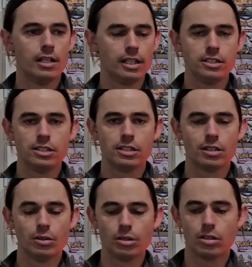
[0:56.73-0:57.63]
let's
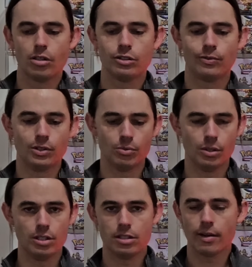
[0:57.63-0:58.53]
just look at those few
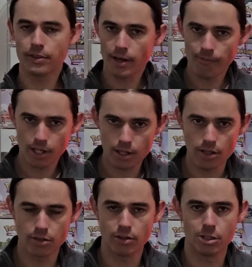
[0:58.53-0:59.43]
words. And I've done
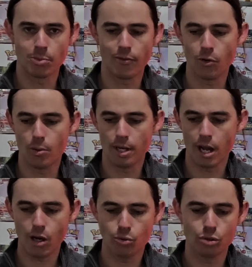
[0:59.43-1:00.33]
videos on this before,
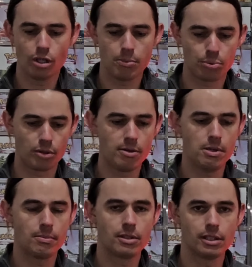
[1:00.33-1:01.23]
but Ultra
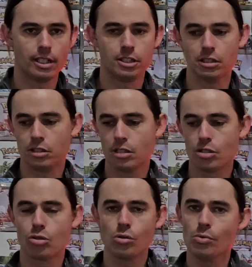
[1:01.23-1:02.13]
Premium Collection. So
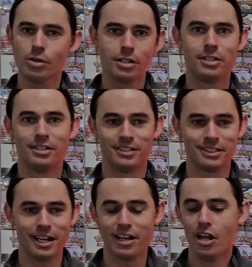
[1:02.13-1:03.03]
there's two words at the
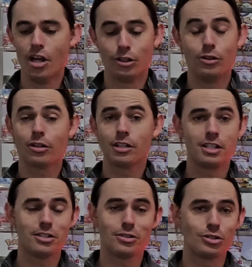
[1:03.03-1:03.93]
start. Not
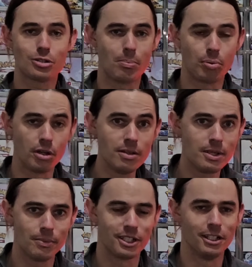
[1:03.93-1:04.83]
only is it just a
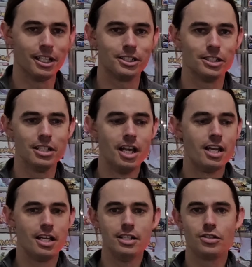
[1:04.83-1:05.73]
premium collection,
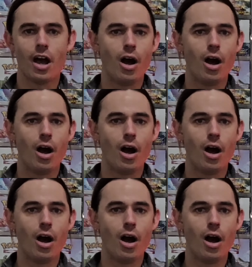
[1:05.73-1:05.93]
it's